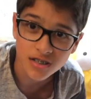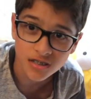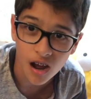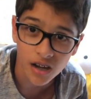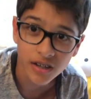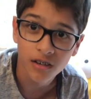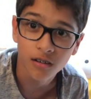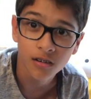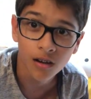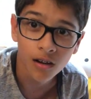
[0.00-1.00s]
is not here,
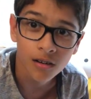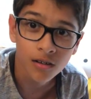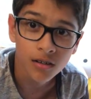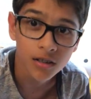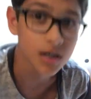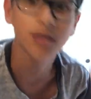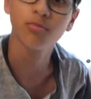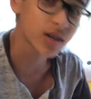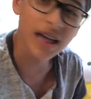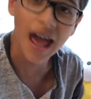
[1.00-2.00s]
because
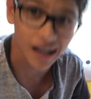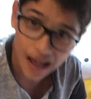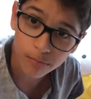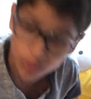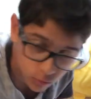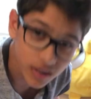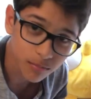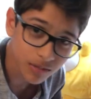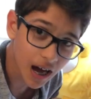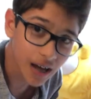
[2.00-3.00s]
we can't have 2 of
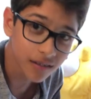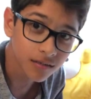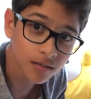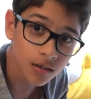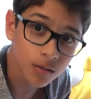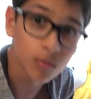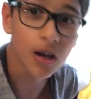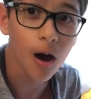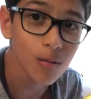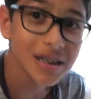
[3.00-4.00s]
them die. We
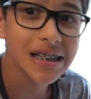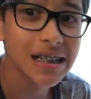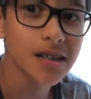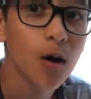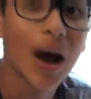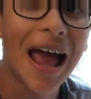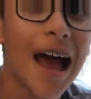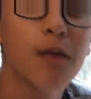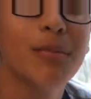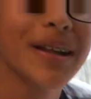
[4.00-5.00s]
always need to know
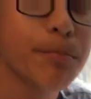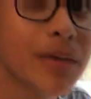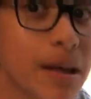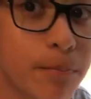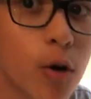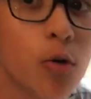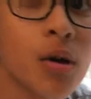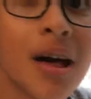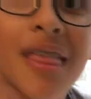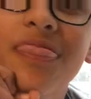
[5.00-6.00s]
how many people
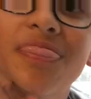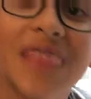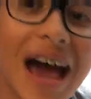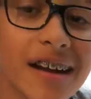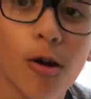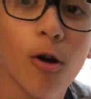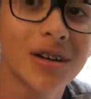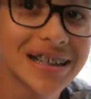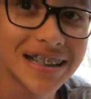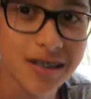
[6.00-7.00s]
that
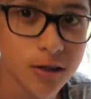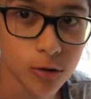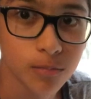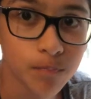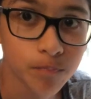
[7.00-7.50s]
are injured.